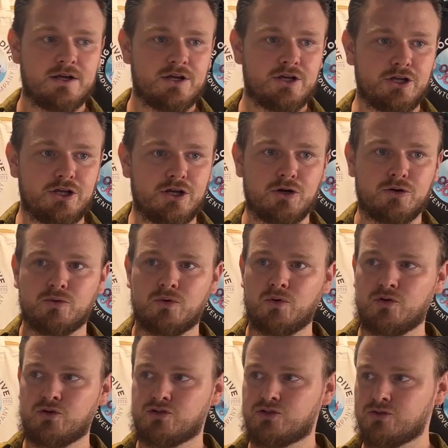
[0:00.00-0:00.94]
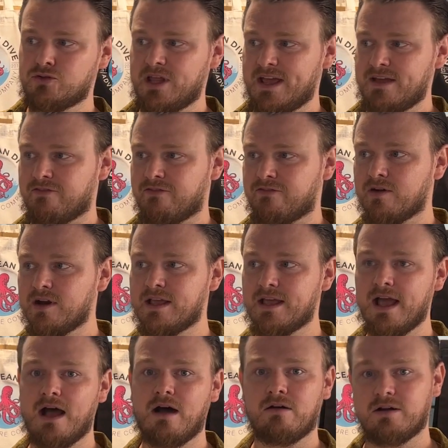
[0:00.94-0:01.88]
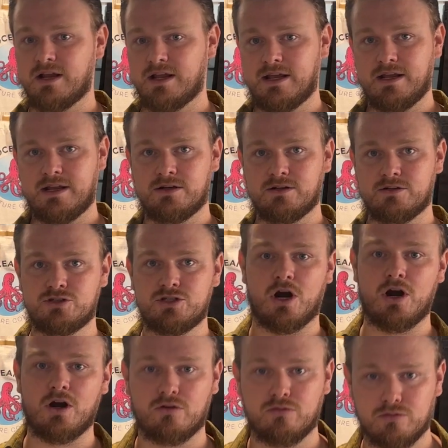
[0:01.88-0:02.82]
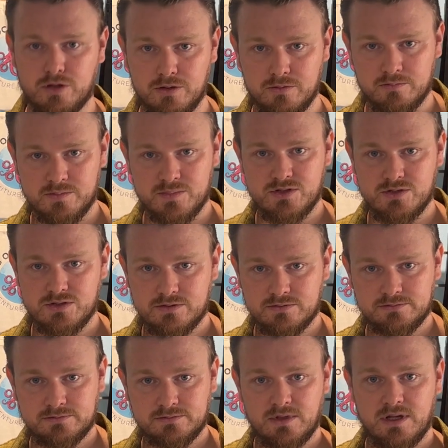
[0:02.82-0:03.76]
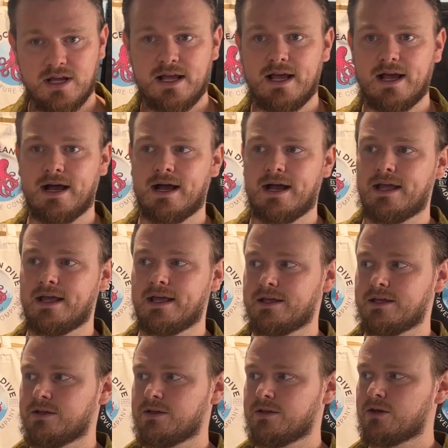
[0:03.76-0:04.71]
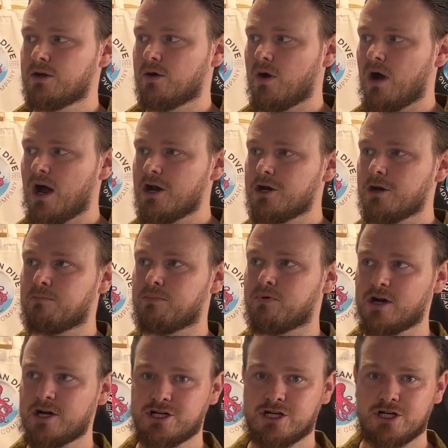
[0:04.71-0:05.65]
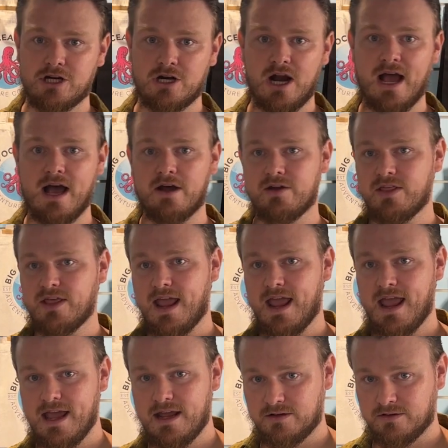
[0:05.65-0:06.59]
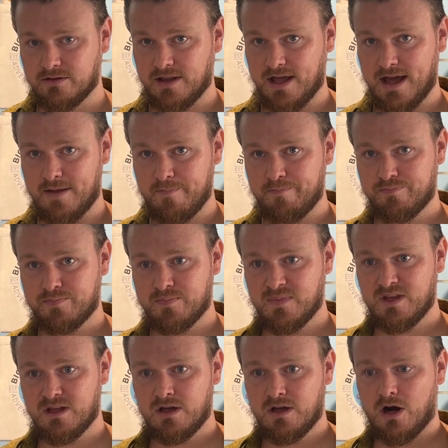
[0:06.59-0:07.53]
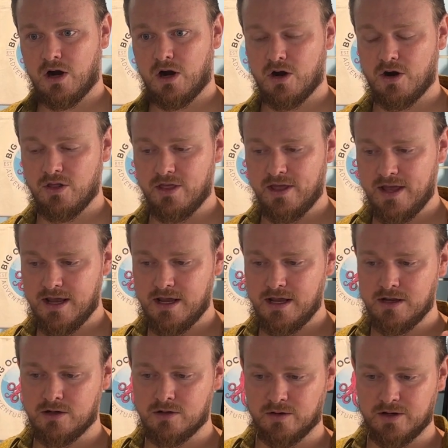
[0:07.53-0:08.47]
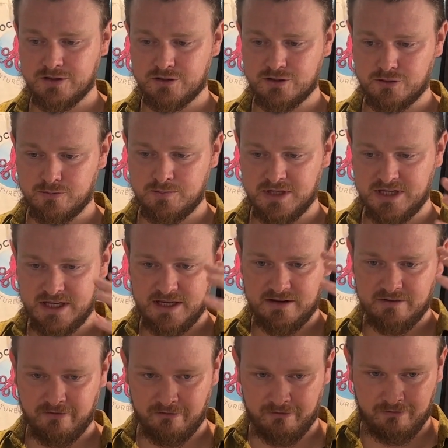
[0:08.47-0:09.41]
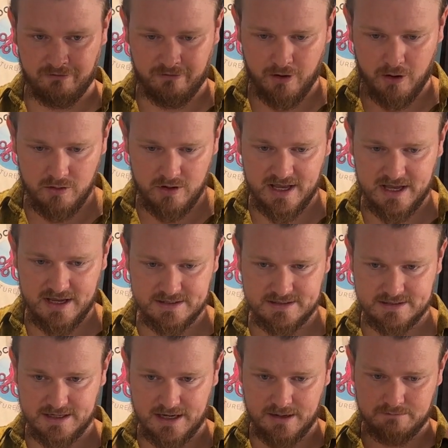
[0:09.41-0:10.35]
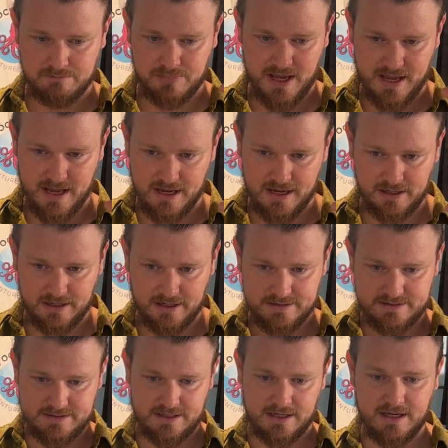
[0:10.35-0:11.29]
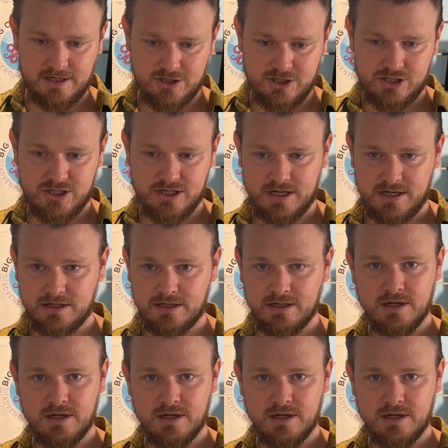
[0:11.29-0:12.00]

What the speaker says: Do they freak out in dark rooms? Under pressure, how do they handle that? Are they going to be focused and paying attention